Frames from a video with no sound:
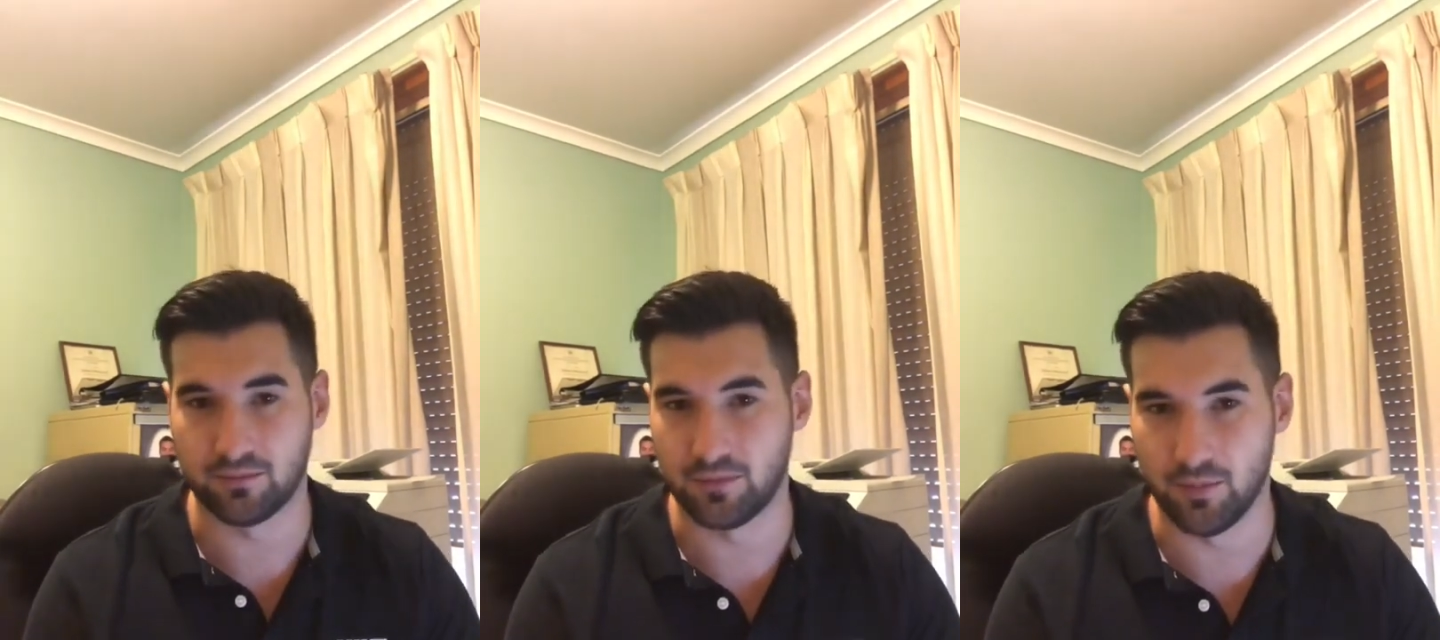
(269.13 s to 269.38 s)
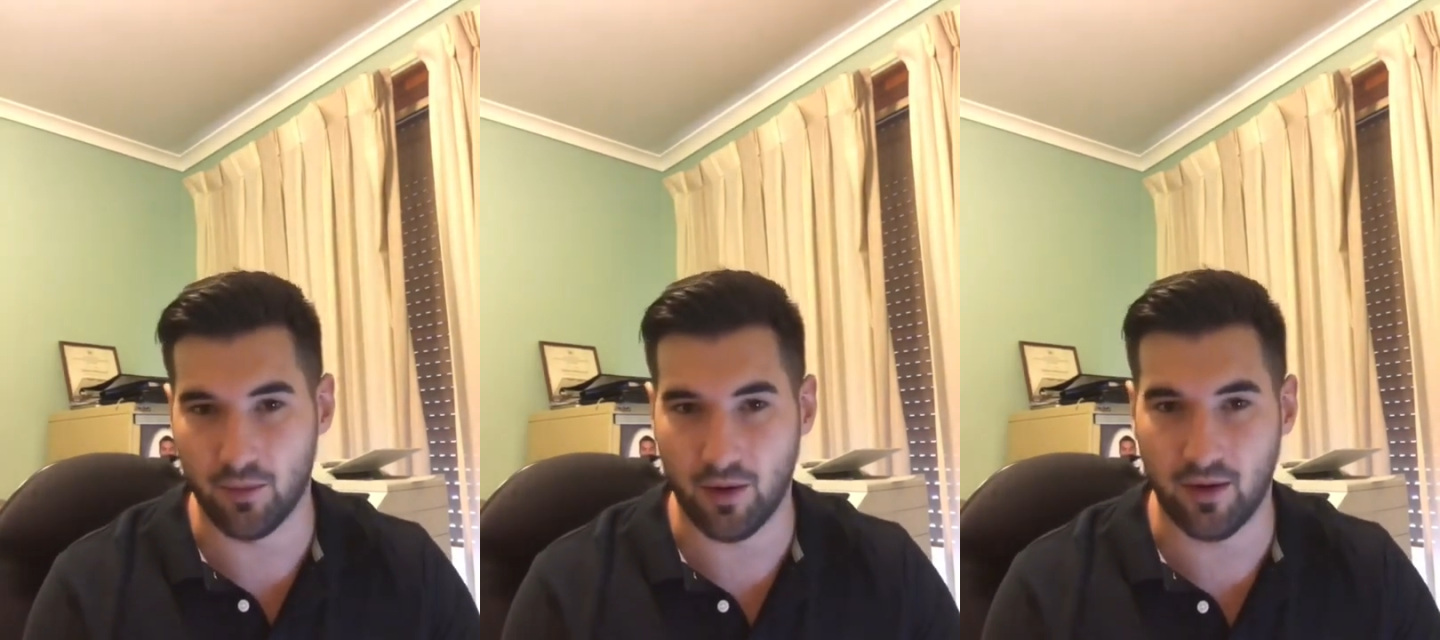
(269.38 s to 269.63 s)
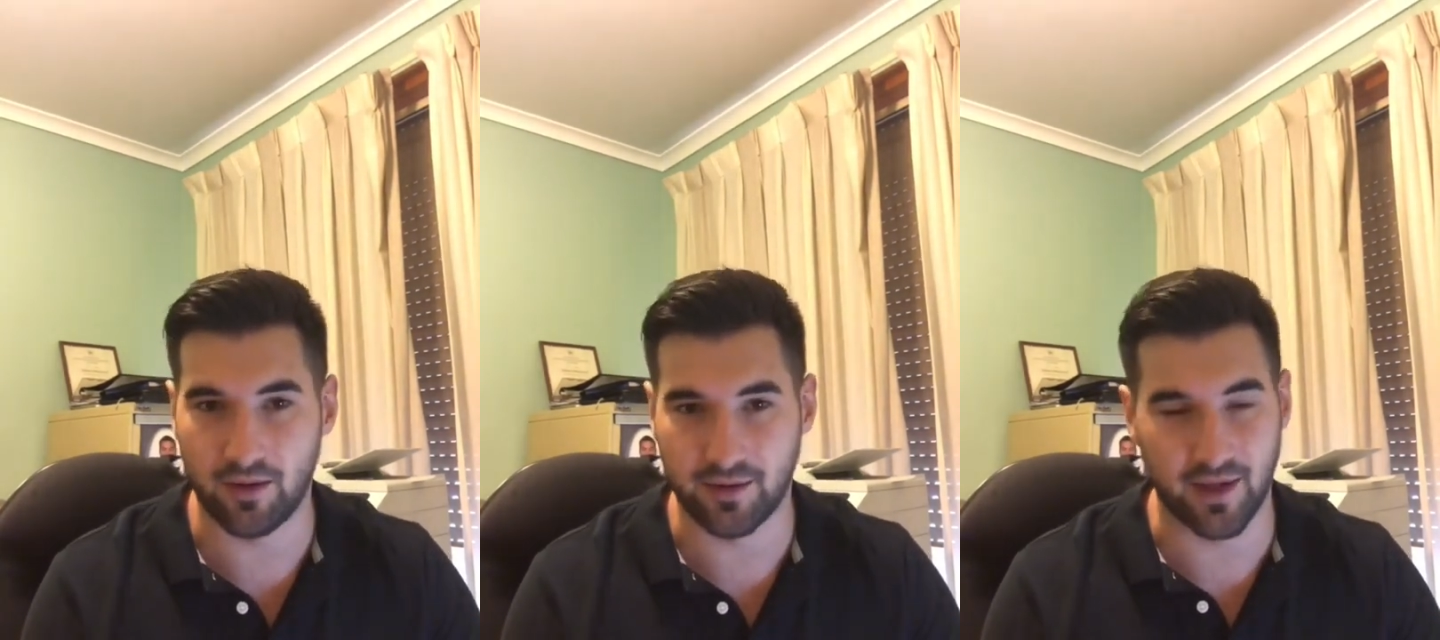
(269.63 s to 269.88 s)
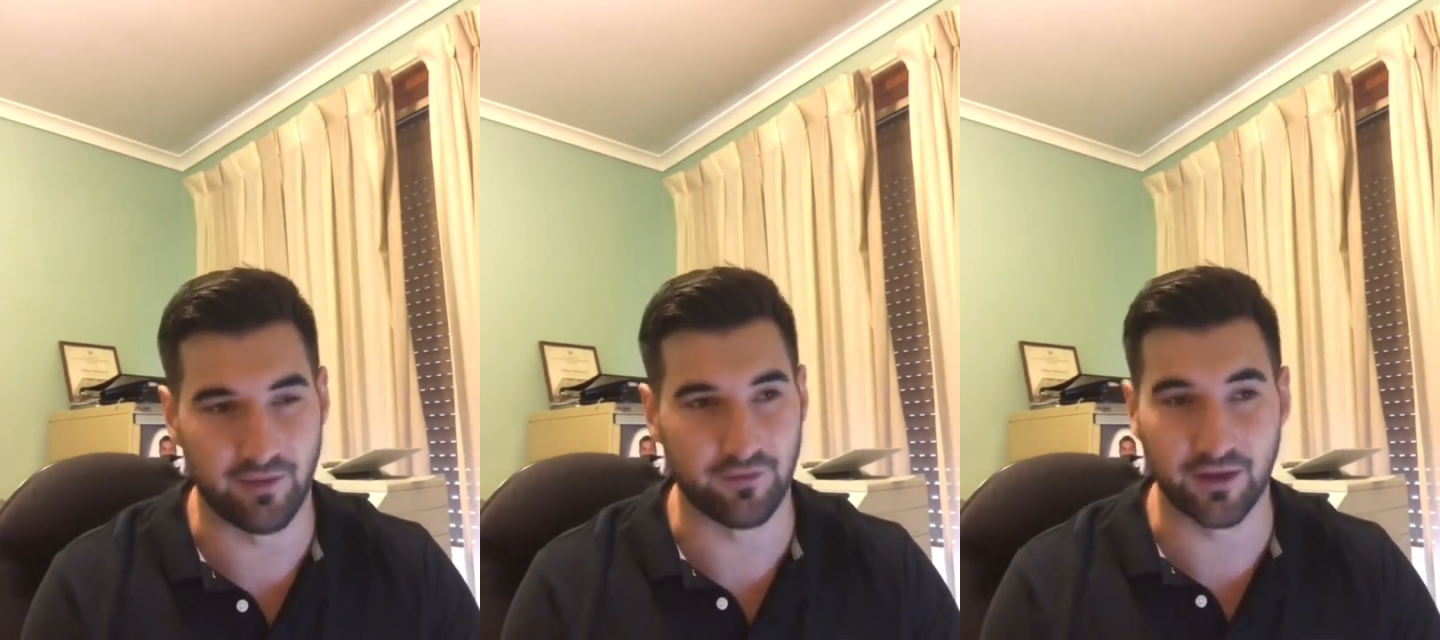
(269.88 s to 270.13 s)
You might
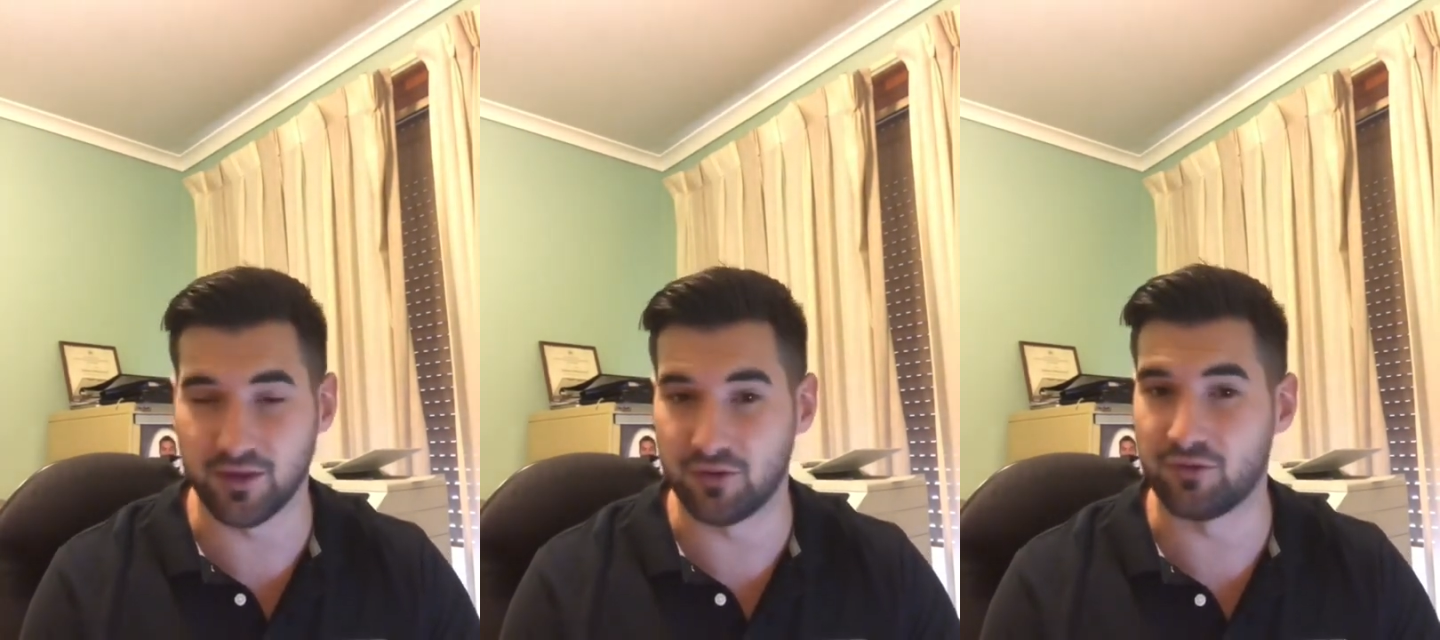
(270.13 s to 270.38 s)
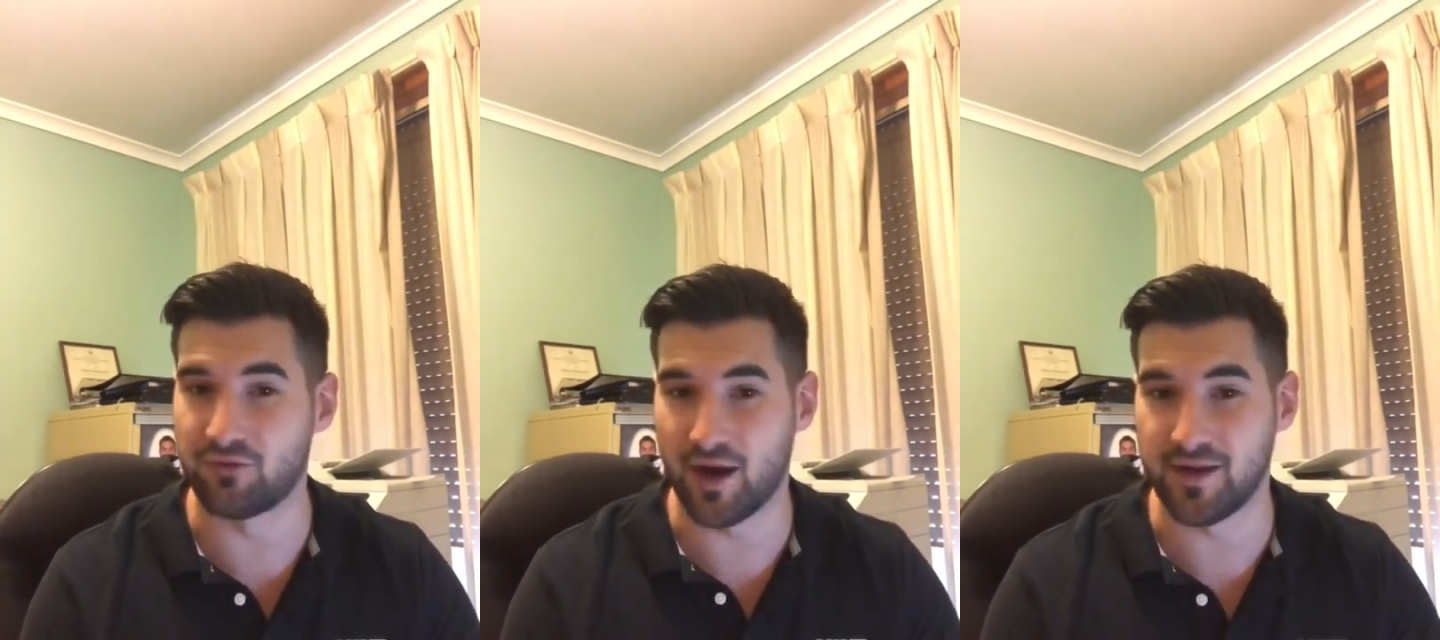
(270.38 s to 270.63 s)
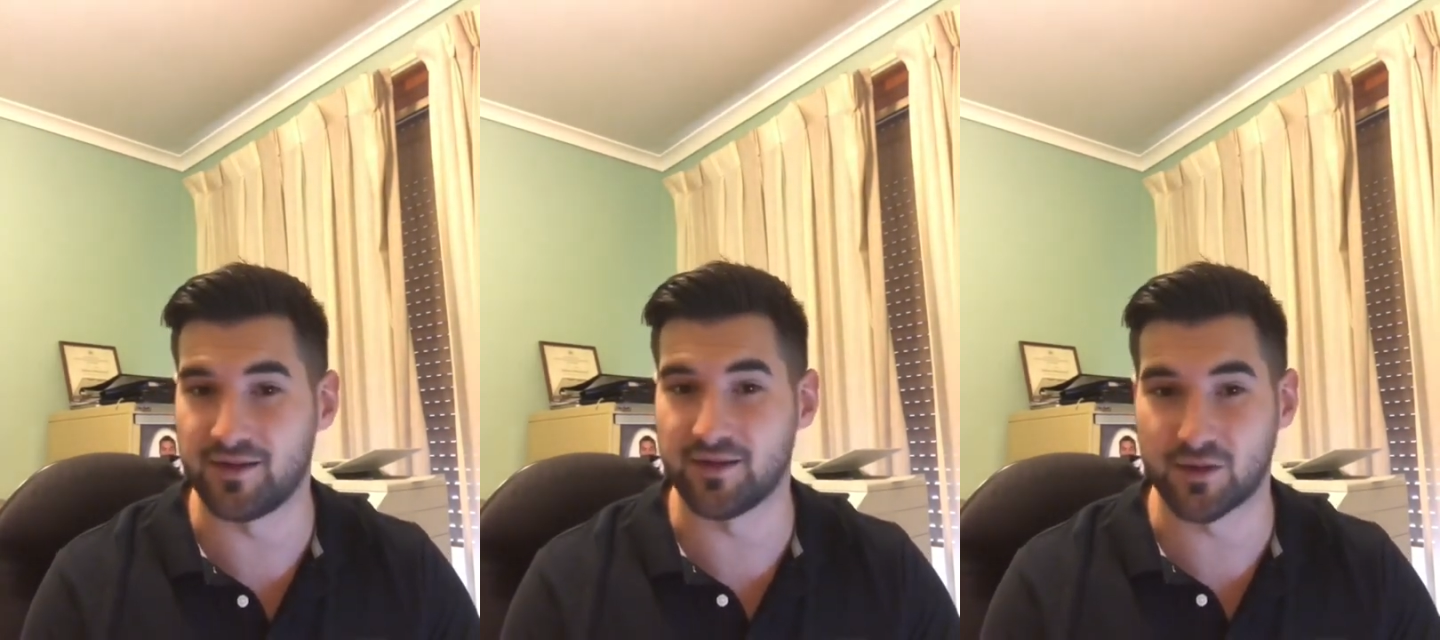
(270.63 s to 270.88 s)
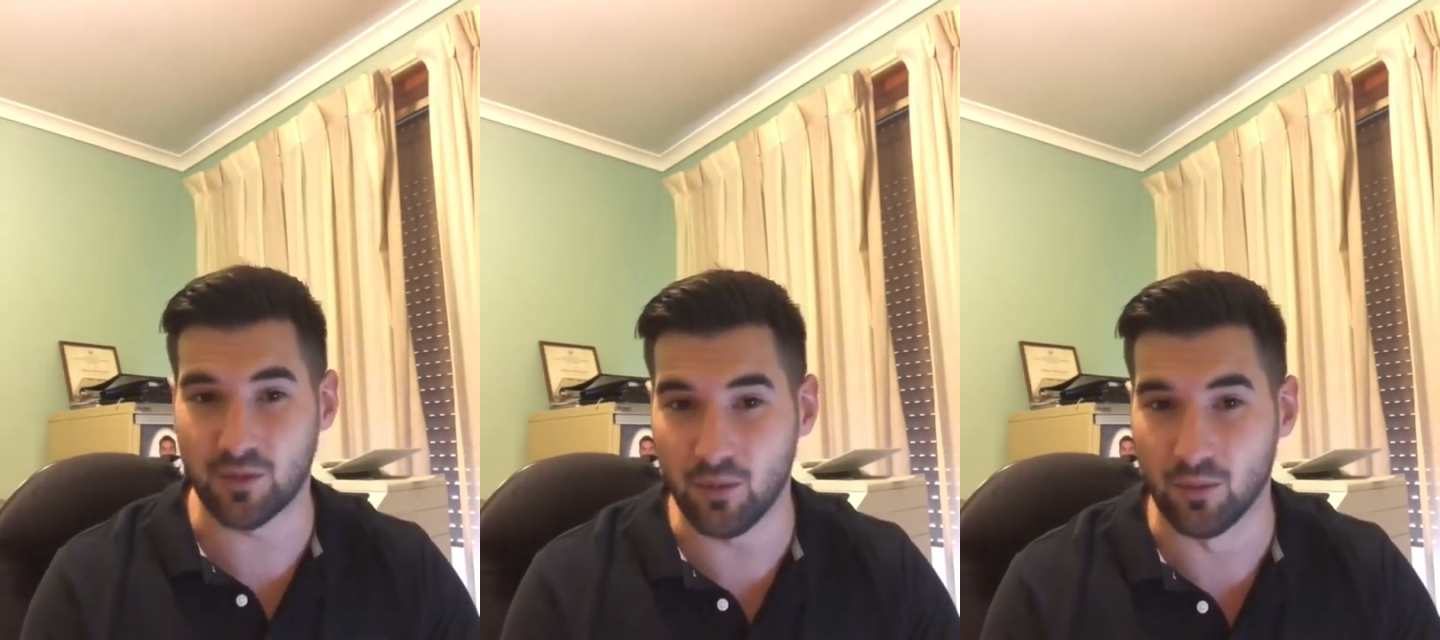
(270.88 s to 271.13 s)
get really good grades in
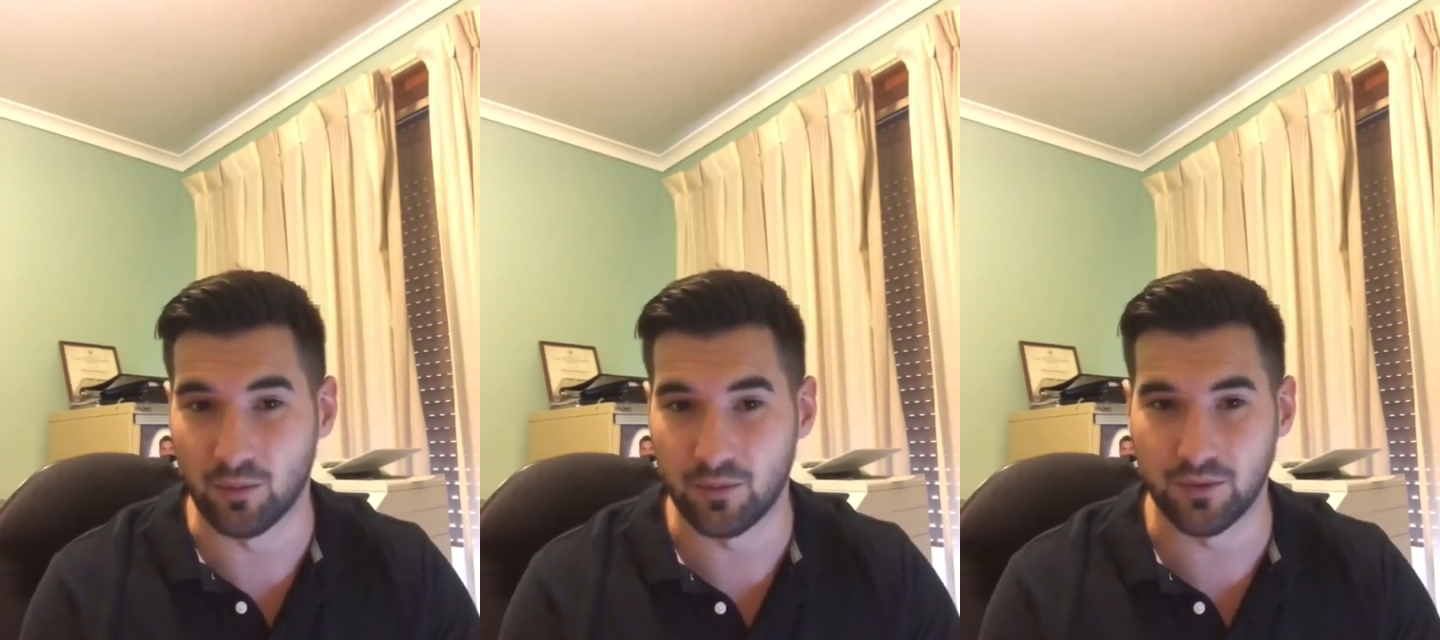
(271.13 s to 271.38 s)
school.